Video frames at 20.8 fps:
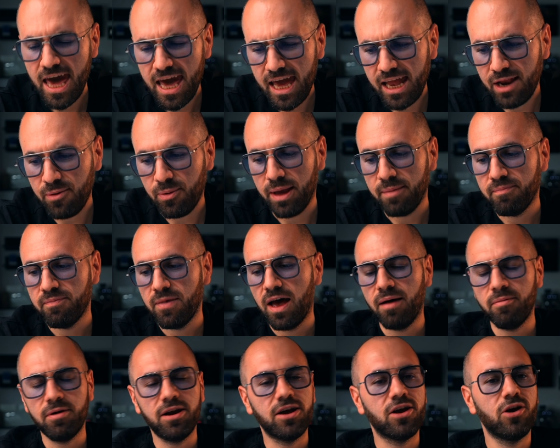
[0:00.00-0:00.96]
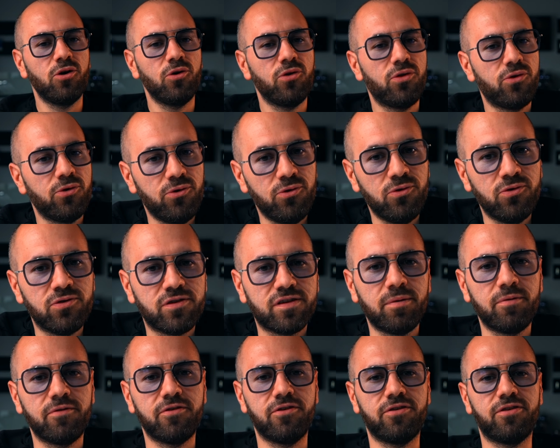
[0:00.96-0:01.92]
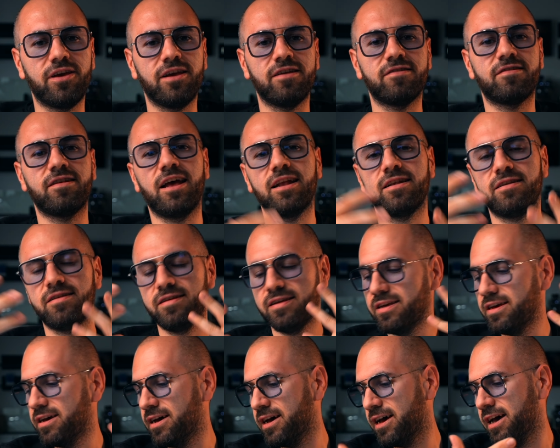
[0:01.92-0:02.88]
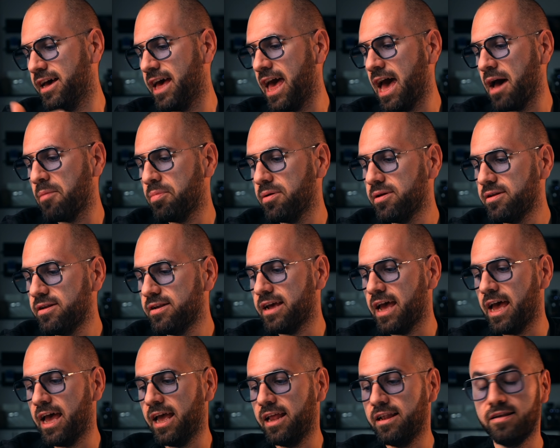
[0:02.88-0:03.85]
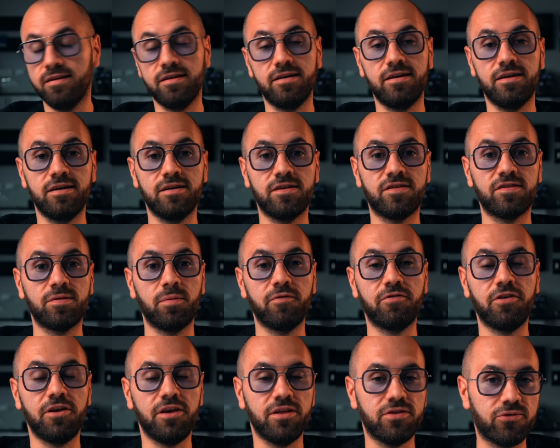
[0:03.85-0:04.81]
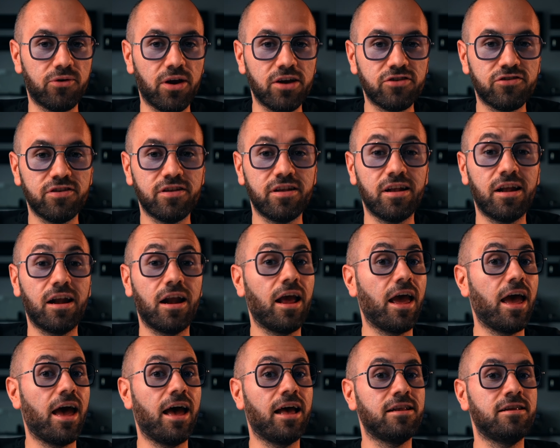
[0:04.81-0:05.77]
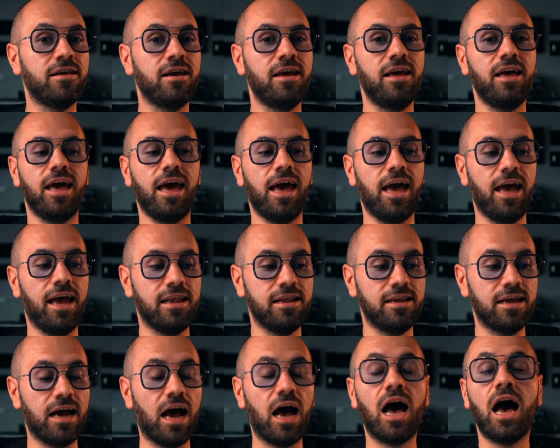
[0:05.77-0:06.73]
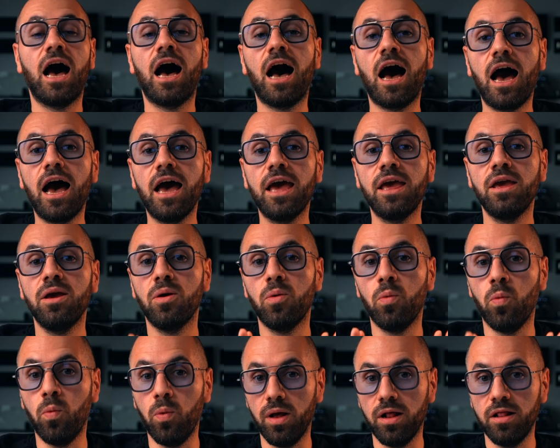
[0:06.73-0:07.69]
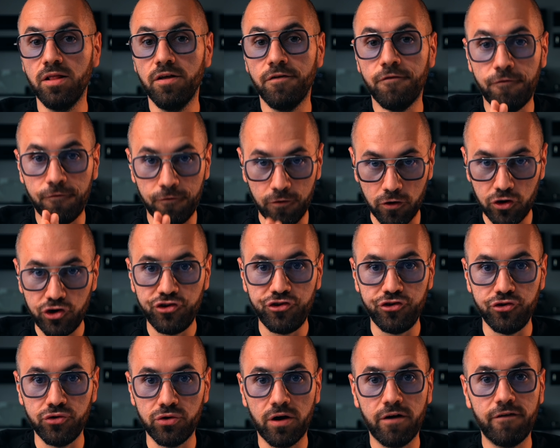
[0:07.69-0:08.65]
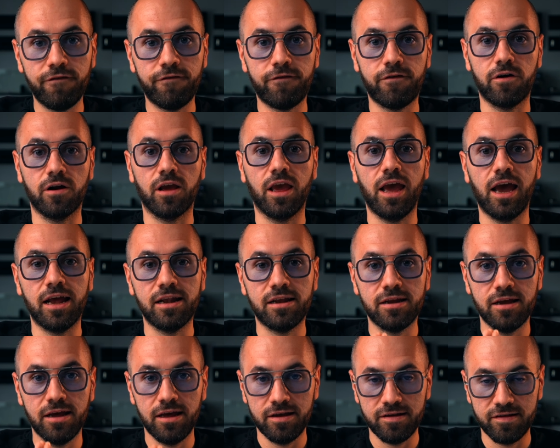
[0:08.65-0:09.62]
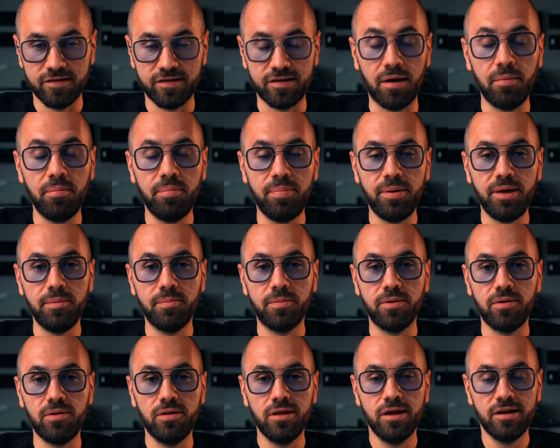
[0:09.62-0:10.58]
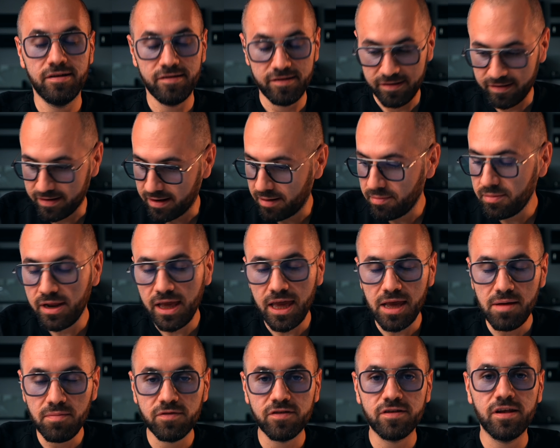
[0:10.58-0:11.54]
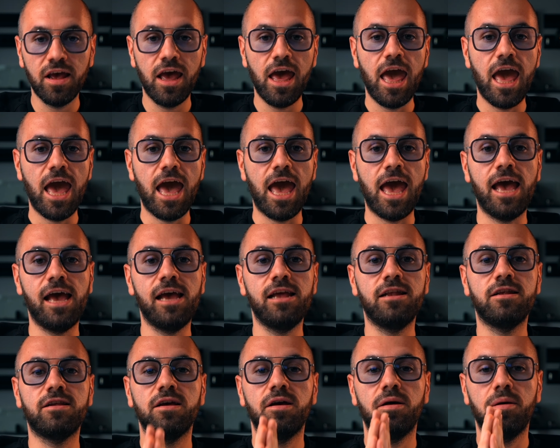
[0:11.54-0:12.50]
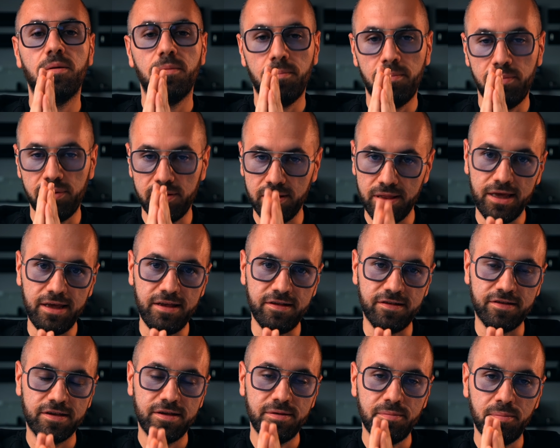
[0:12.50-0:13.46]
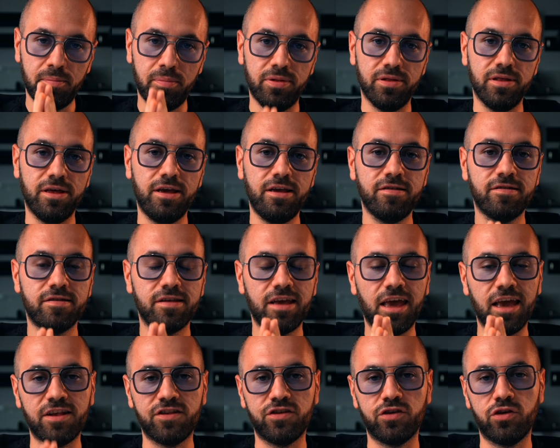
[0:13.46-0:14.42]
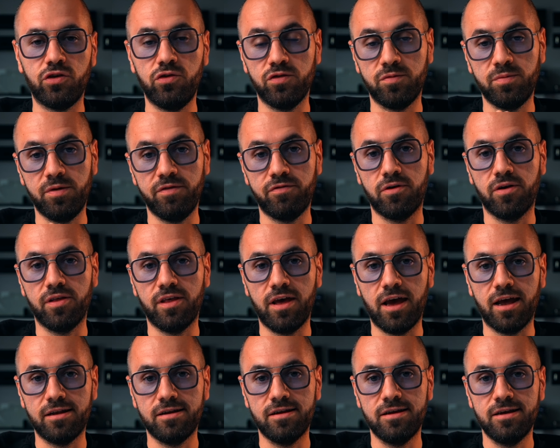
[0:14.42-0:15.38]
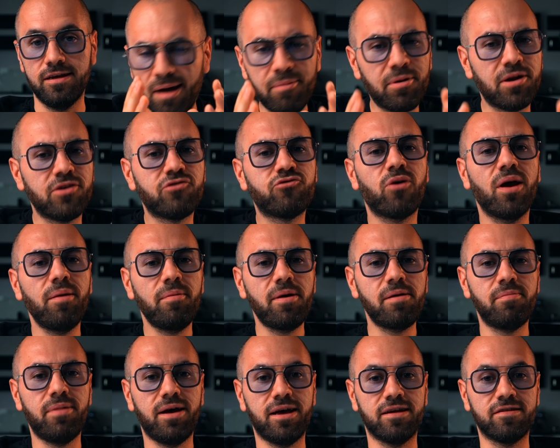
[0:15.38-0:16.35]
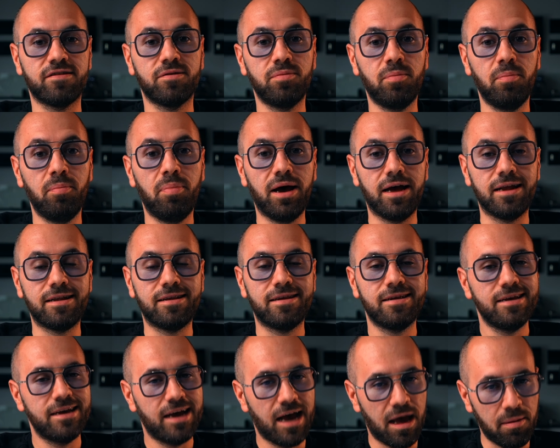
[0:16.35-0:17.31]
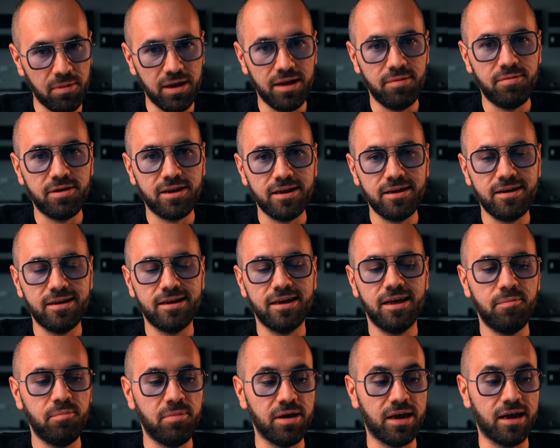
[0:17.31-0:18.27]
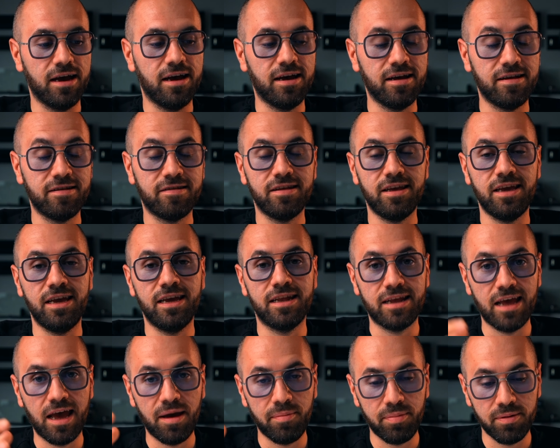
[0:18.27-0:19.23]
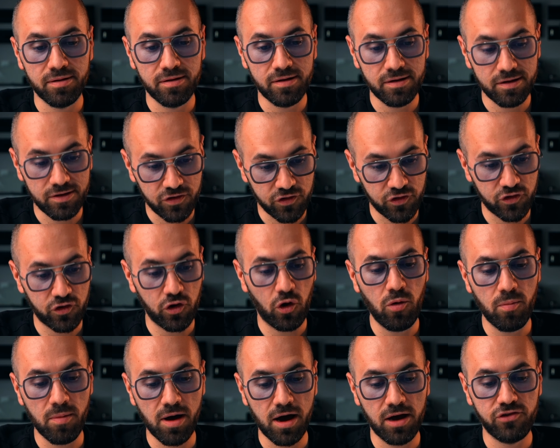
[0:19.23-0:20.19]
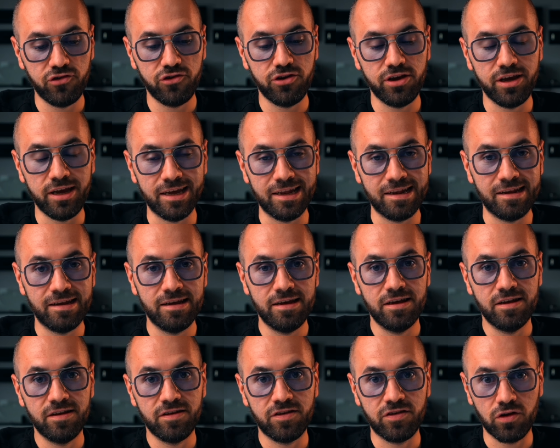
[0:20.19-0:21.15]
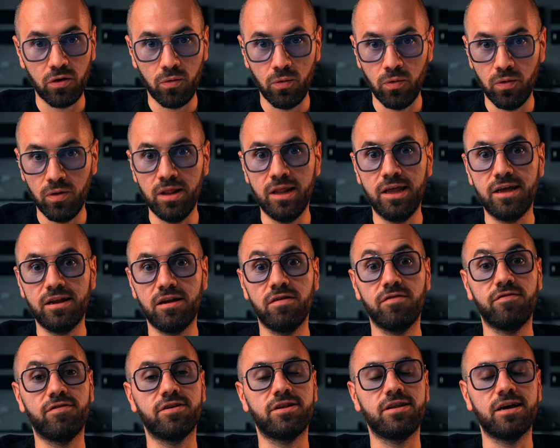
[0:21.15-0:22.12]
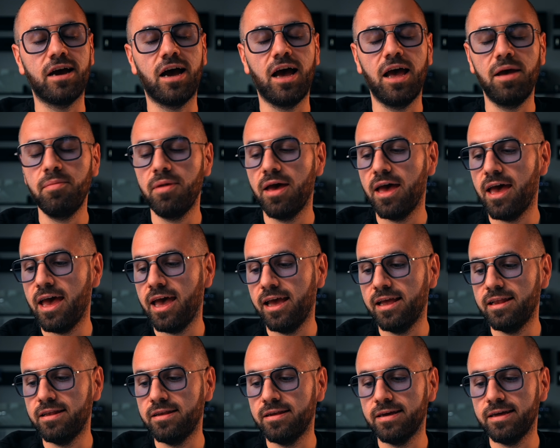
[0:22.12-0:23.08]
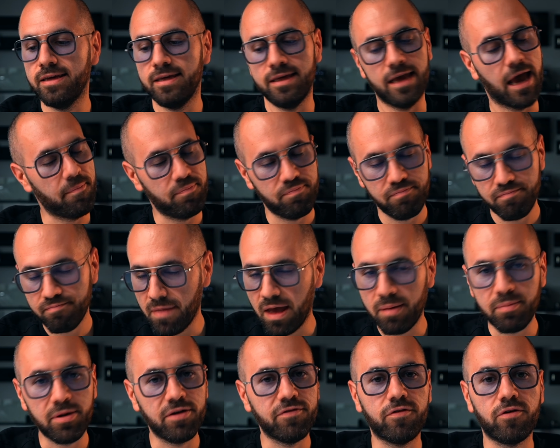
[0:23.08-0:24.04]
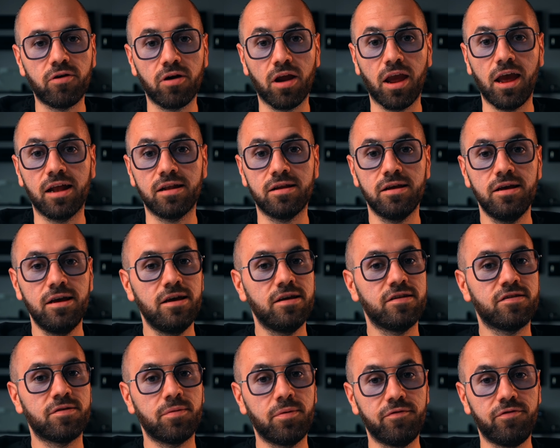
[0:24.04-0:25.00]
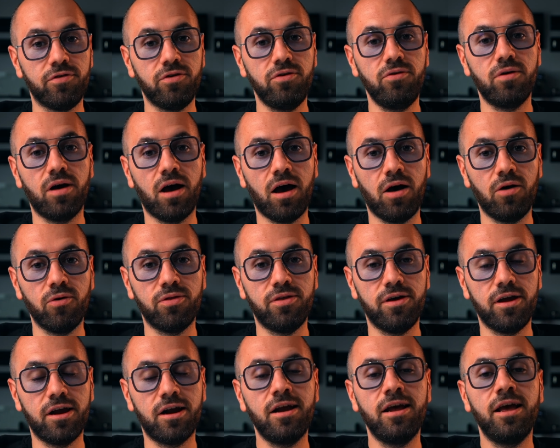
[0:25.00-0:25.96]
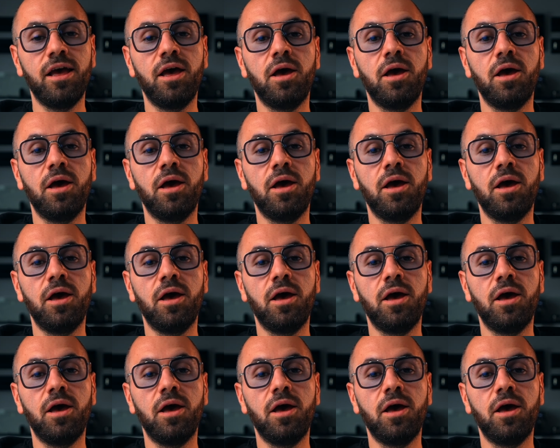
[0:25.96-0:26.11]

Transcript: Anyway, I'm gonna go through some of the things that uh, happened and uh, some of the interactions that I had and I will for sure forget some people, some names and please, please excuse me for that. I'm gonna try my best, but I'm limited because it happened so much in so little of a time and uh, yeah, I'm gonna forget some of you out there.